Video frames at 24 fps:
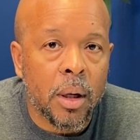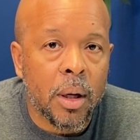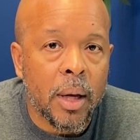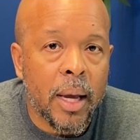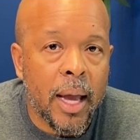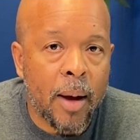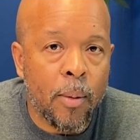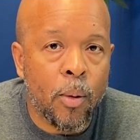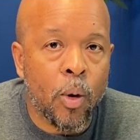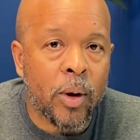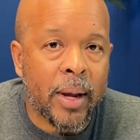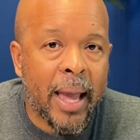
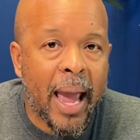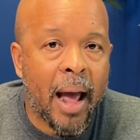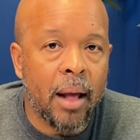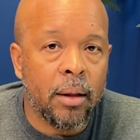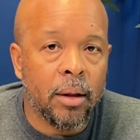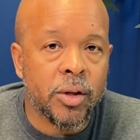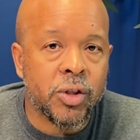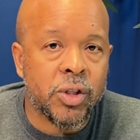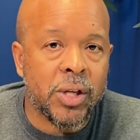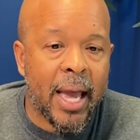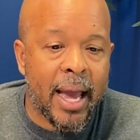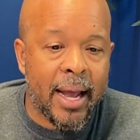It will
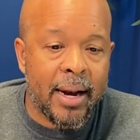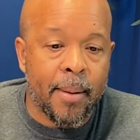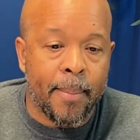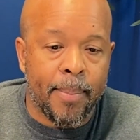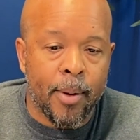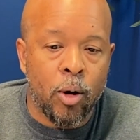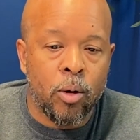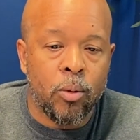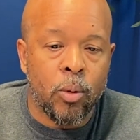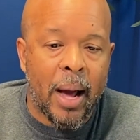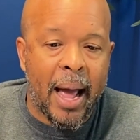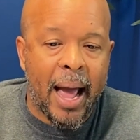callus, and the
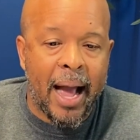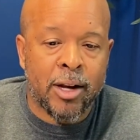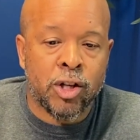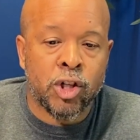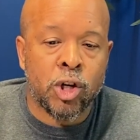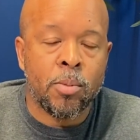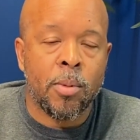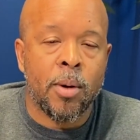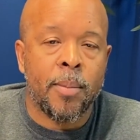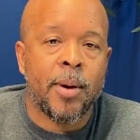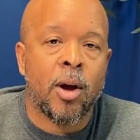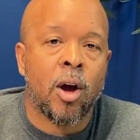bone
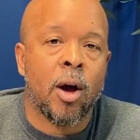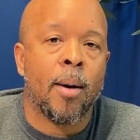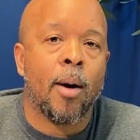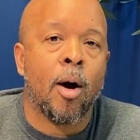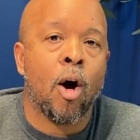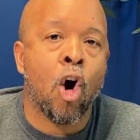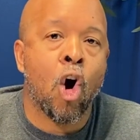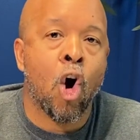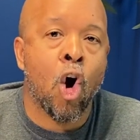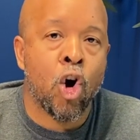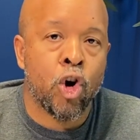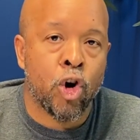actually will become
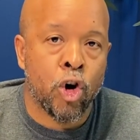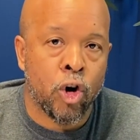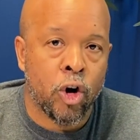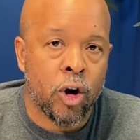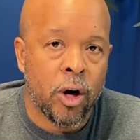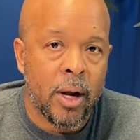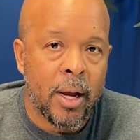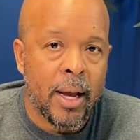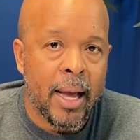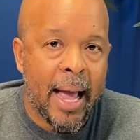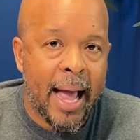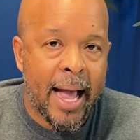harder
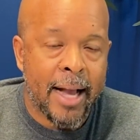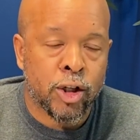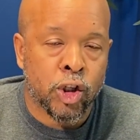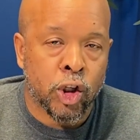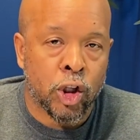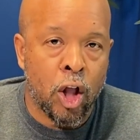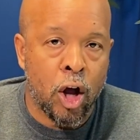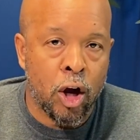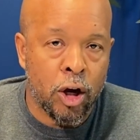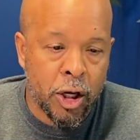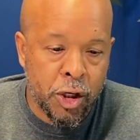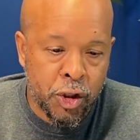as
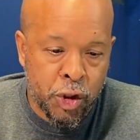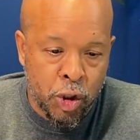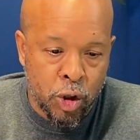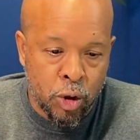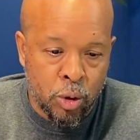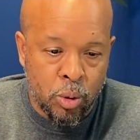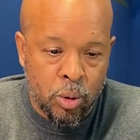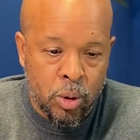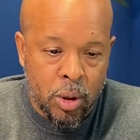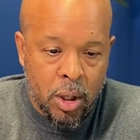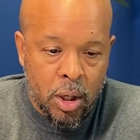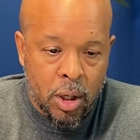long as
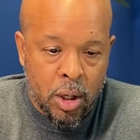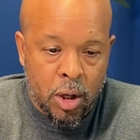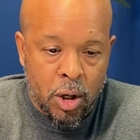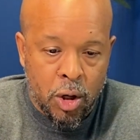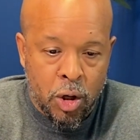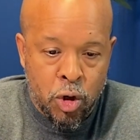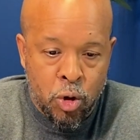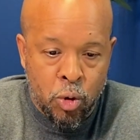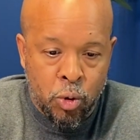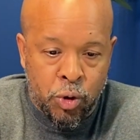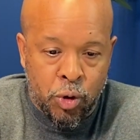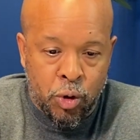you
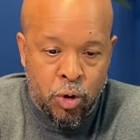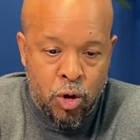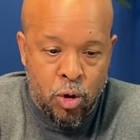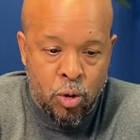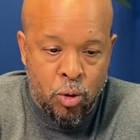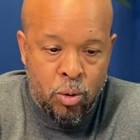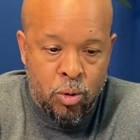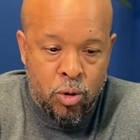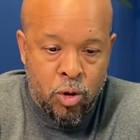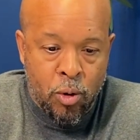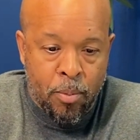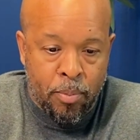
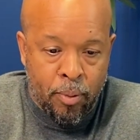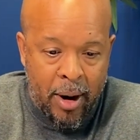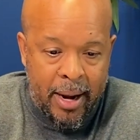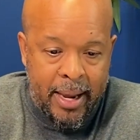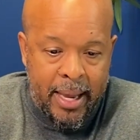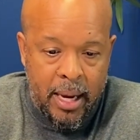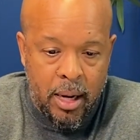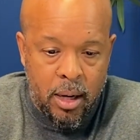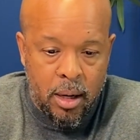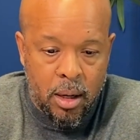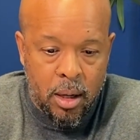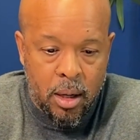break
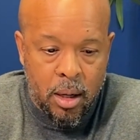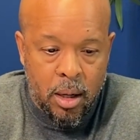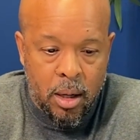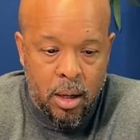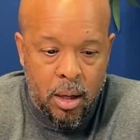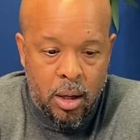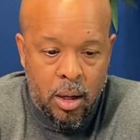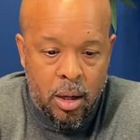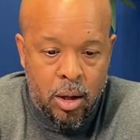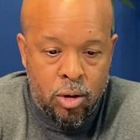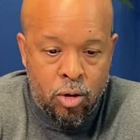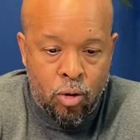it,
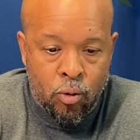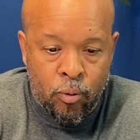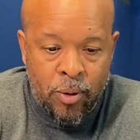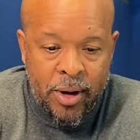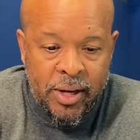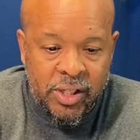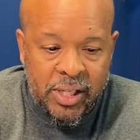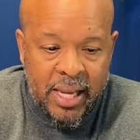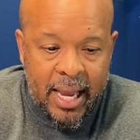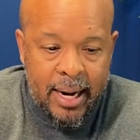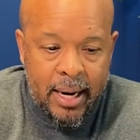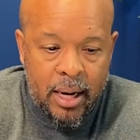you
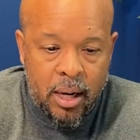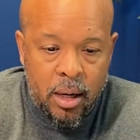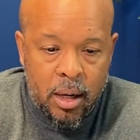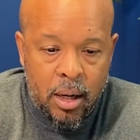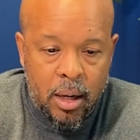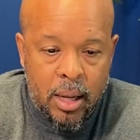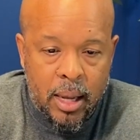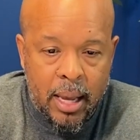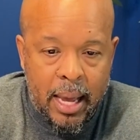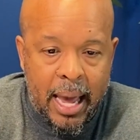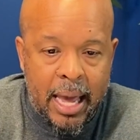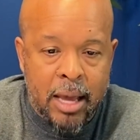reset it,
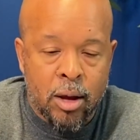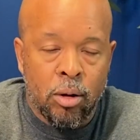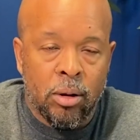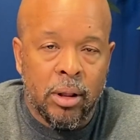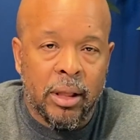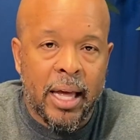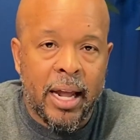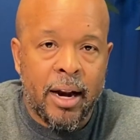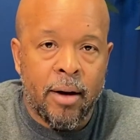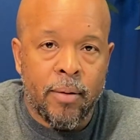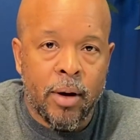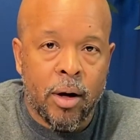and you
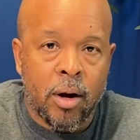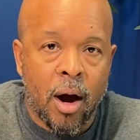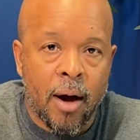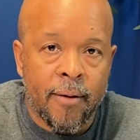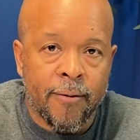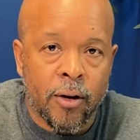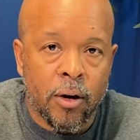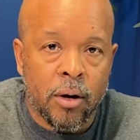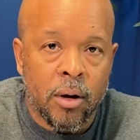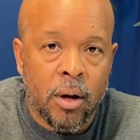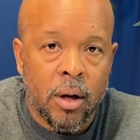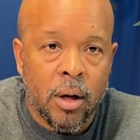let it
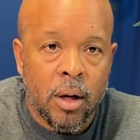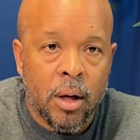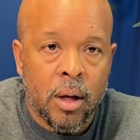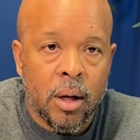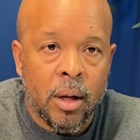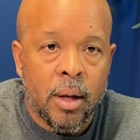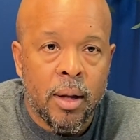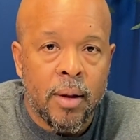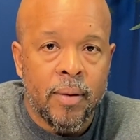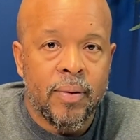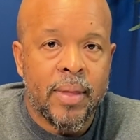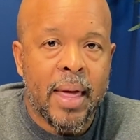recover.
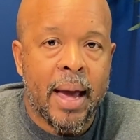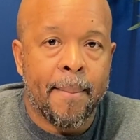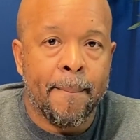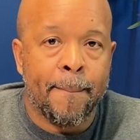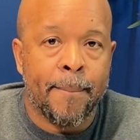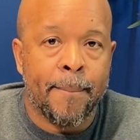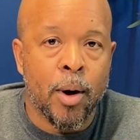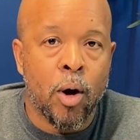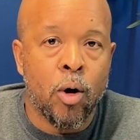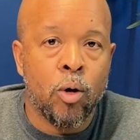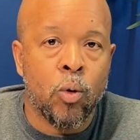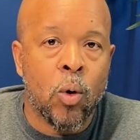That
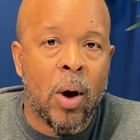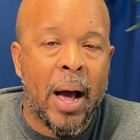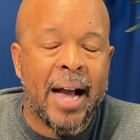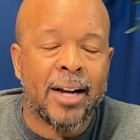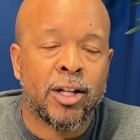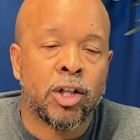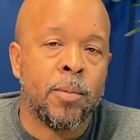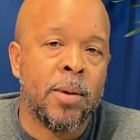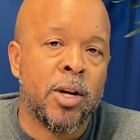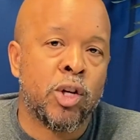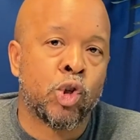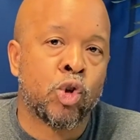bone will
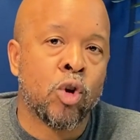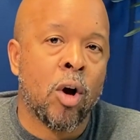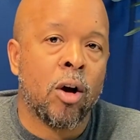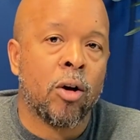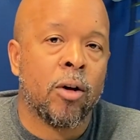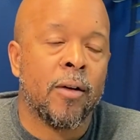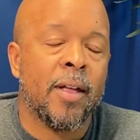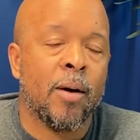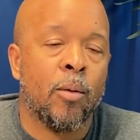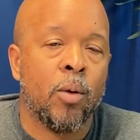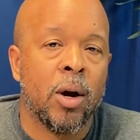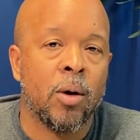actually be stronger
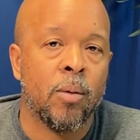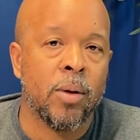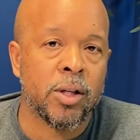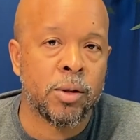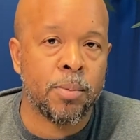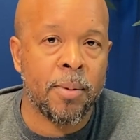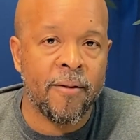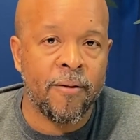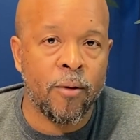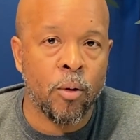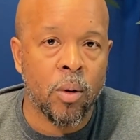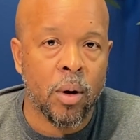than what it was
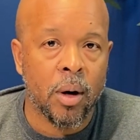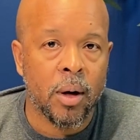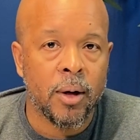before.